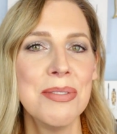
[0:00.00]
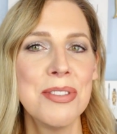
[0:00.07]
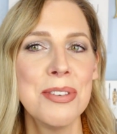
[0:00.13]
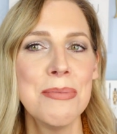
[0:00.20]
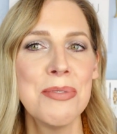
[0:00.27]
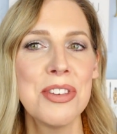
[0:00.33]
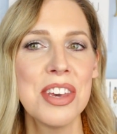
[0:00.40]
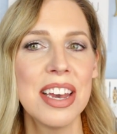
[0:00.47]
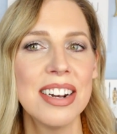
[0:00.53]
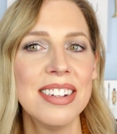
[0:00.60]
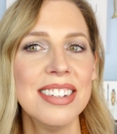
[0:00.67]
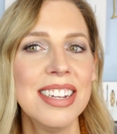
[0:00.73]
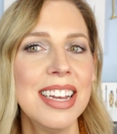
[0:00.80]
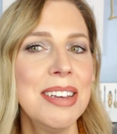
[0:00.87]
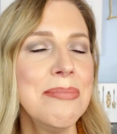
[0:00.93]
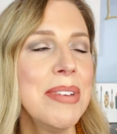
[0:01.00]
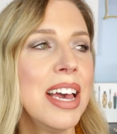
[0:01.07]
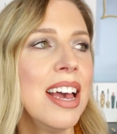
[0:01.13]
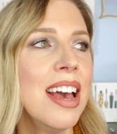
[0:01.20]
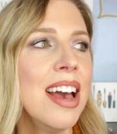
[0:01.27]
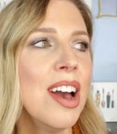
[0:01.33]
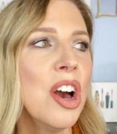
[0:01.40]
YouTube channel name.
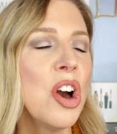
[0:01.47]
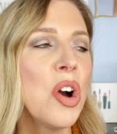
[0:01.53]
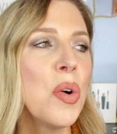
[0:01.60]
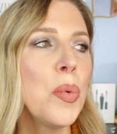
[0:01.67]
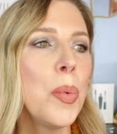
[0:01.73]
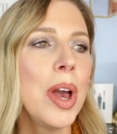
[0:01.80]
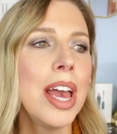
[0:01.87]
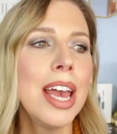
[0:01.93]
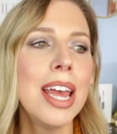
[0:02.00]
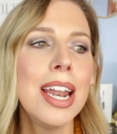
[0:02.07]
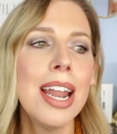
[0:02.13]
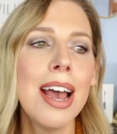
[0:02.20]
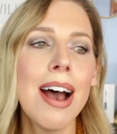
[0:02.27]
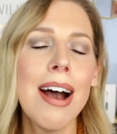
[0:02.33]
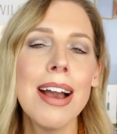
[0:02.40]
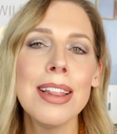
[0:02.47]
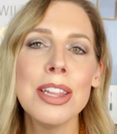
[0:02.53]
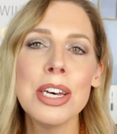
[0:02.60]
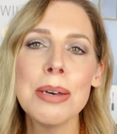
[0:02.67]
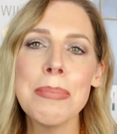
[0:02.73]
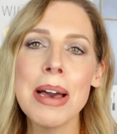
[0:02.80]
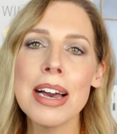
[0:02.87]
When I
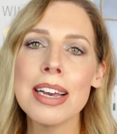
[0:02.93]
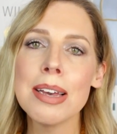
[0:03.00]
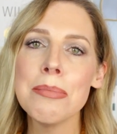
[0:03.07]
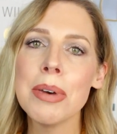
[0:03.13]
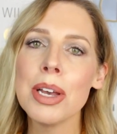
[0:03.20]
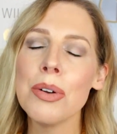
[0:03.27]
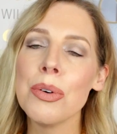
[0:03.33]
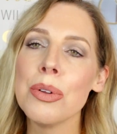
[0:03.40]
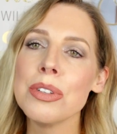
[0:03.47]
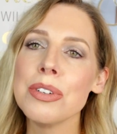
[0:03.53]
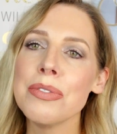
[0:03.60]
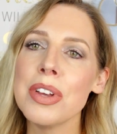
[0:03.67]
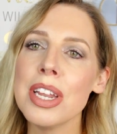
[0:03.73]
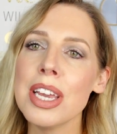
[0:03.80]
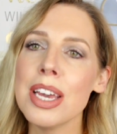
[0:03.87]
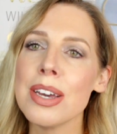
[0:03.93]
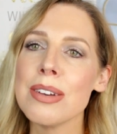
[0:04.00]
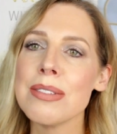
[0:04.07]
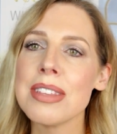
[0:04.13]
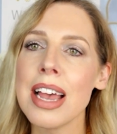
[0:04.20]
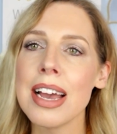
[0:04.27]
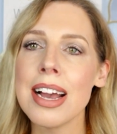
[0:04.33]
look back at my older
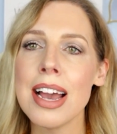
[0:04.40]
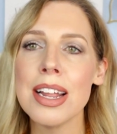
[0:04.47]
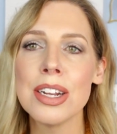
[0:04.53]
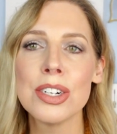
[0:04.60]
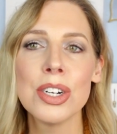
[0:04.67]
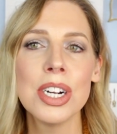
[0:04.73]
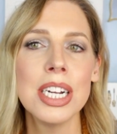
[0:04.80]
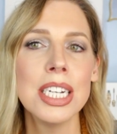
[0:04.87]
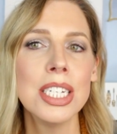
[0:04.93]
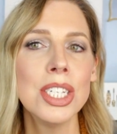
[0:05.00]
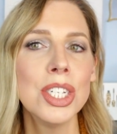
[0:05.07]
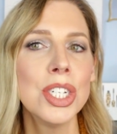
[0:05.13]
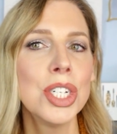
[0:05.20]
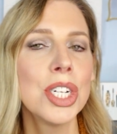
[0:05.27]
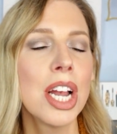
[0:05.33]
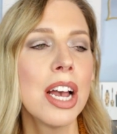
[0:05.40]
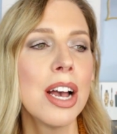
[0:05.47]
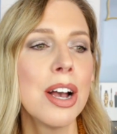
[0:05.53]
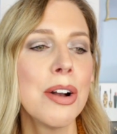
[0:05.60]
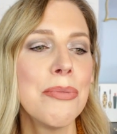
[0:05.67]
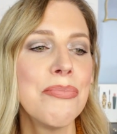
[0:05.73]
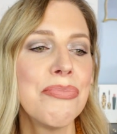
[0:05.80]
videos, I kind of cringe.
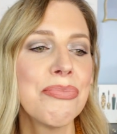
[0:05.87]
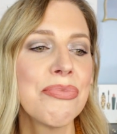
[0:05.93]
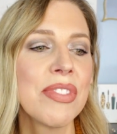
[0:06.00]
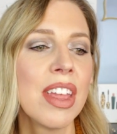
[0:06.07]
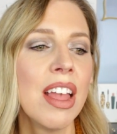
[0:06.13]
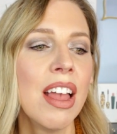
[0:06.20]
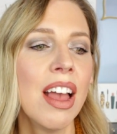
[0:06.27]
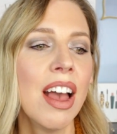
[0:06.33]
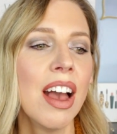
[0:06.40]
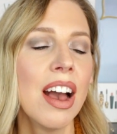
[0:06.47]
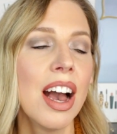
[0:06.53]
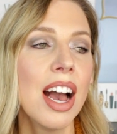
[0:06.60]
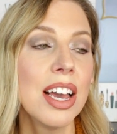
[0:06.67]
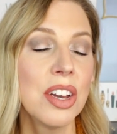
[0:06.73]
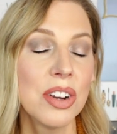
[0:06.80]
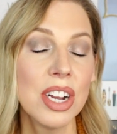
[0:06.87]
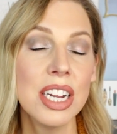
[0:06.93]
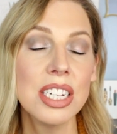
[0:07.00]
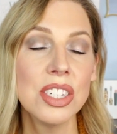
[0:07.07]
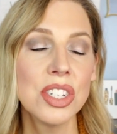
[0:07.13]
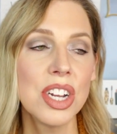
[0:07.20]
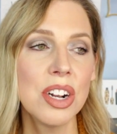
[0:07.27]
Um, I
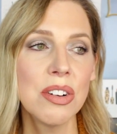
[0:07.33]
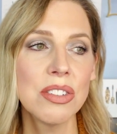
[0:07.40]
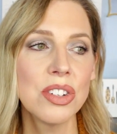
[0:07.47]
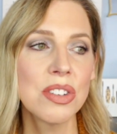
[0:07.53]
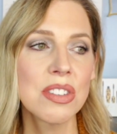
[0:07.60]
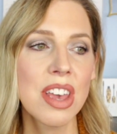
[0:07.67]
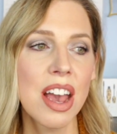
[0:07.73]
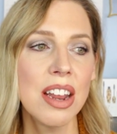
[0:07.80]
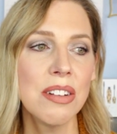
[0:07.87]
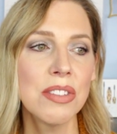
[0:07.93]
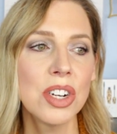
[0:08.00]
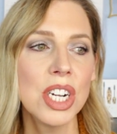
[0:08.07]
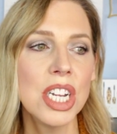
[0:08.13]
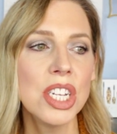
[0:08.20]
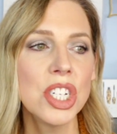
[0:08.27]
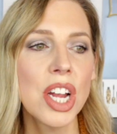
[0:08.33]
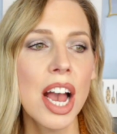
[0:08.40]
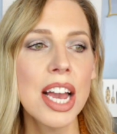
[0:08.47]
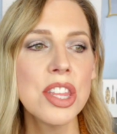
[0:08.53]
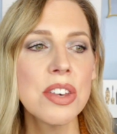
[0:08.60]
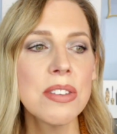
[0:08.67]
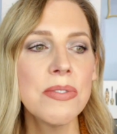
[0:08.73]
cringe. I don't just kind of cringe.
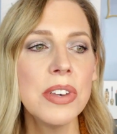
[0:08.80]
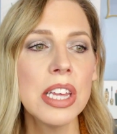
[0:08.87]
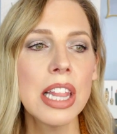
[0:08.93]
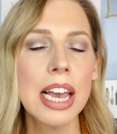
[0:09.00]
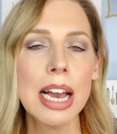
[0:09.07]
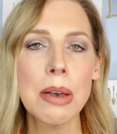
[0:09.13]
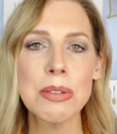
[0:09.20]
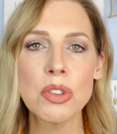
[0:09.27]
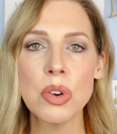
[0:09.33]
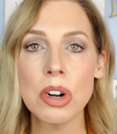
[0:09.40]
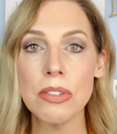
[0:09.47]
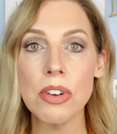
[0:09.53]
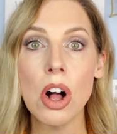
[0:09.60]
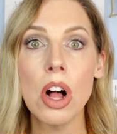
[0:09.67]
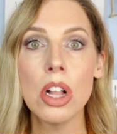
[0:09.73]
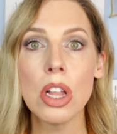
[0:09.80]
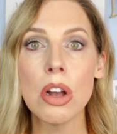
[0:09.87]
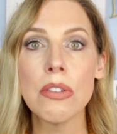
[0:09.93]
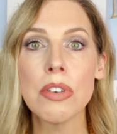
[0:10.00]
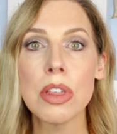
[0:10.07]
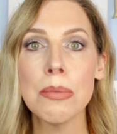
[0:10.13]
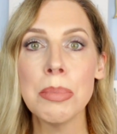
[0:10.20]
I just feel like I was sort of all
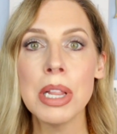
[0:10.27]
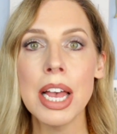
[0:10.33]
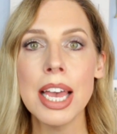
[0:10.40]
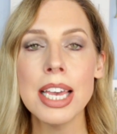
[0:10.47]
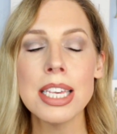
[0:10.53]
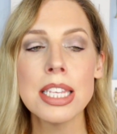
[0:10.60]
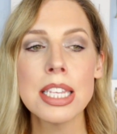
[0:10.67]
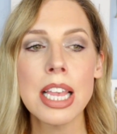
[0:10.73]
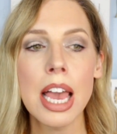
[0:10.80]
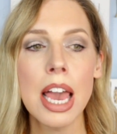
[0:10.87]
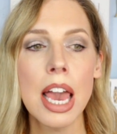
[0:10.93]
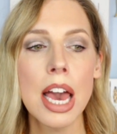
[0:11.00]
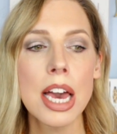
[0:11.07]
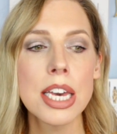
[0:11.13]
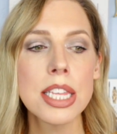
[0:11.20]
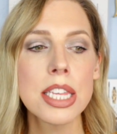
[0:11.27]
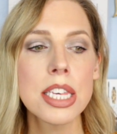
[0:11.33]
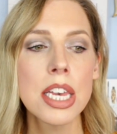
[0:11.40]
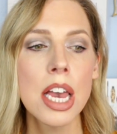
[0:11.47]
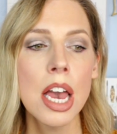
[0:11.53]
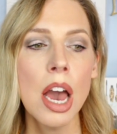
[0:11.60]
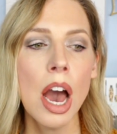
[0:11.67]
over the place
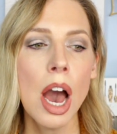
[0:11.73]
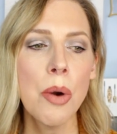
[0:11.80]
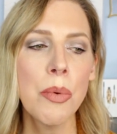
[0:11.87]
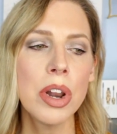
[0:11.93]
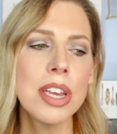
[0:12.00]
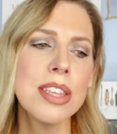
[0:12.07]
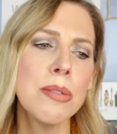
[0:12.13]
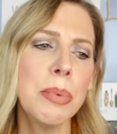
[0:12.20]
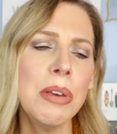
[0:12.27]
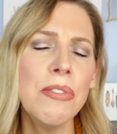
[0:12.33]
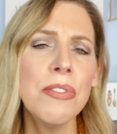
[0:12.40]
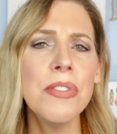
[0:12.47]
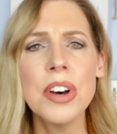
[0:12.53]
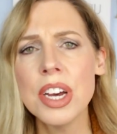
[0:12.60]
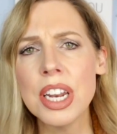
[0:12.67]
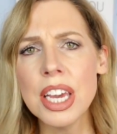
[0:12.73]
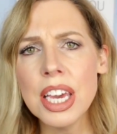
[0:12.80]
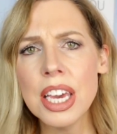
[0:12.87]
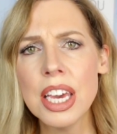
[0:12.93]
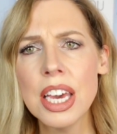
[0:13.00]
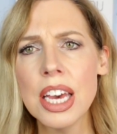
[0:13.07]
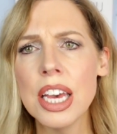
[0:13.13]
and I wanted to be
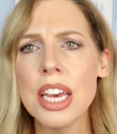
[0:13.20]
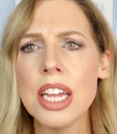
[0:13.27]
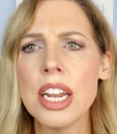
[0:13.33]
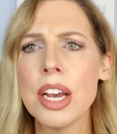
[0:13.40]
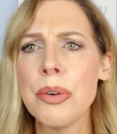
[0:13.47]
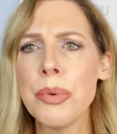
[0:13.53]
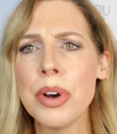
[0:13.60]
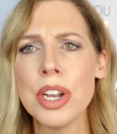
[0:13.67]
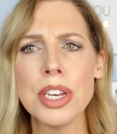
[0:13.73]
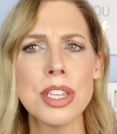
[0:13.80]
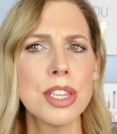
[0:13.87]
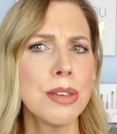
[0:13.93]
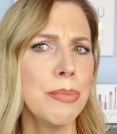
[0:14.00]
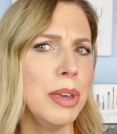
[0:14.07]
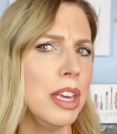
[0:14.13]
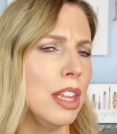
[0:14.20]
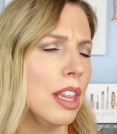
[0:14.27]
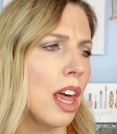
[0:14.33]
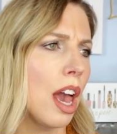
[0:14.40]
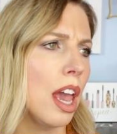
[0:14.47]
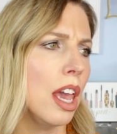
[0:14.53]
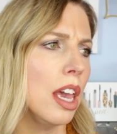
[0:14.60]
funny and I wanted to be
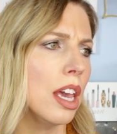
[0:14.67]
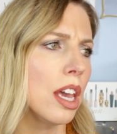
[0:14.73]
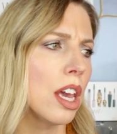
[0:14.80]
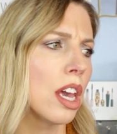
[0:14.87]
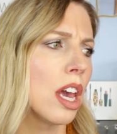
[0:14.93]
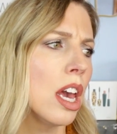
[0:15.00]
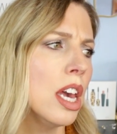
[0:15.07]
like